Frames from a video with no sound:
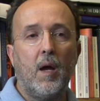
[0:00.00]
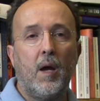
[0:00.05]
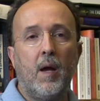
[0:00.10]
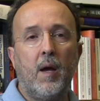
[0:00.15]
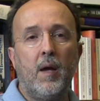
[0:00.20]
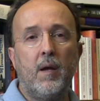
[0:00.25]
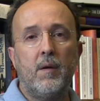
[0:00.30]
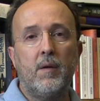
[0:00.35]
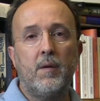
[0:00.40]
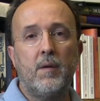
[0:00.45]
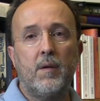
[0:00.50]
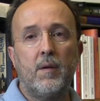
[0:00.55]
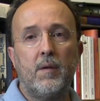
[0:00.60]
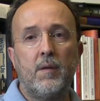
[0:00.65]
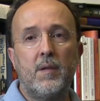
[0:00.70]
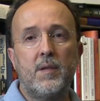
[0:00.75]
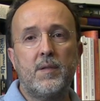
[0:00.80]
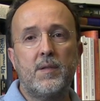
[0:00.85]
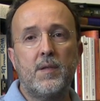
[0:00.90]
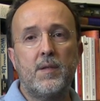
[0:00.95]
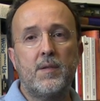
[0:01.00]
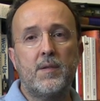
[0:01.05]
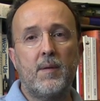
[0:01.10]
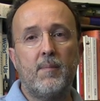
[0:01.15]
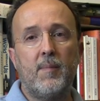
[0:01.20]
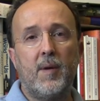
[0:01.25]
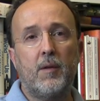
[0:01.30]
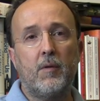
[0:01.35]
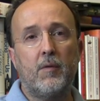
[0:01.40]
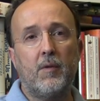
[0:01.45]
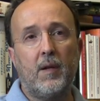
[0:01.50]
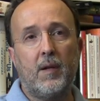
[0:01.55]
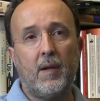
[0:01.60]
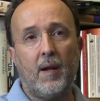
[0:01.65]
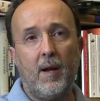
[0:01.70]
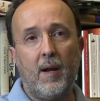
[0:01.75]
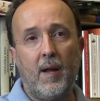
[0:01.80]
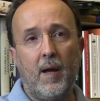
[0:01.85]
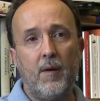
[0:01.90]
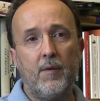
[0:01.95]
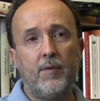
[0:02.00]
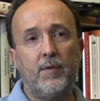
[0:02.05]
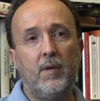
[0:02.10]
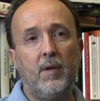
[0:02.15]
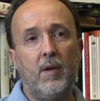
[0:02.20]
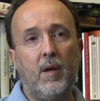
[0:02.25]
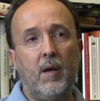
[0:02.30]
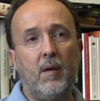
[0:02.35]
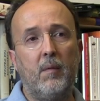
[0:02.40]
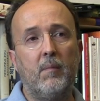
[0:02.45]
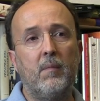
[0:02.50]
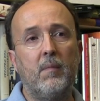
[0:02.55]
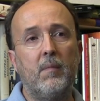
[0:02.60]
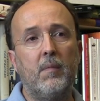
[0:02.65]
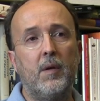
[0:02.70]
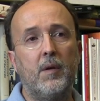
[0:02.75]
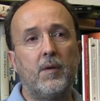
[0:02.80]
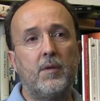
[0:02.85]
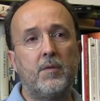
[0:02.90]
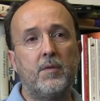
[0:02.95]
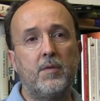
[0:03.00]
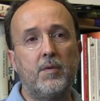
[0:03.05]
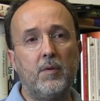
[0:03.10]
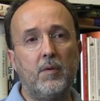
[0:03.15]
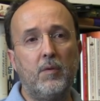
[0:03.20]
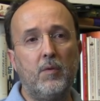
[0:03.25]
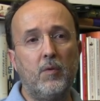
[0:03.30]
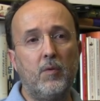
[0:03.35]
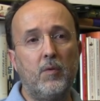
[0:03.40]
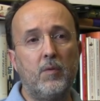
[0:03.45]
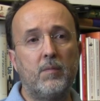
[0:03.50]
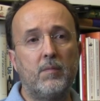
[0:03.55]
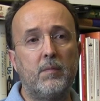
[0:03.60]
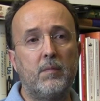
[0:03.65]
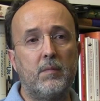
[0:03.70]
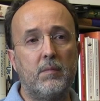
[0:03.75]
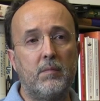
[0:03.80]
And uh, this is a method that allows him to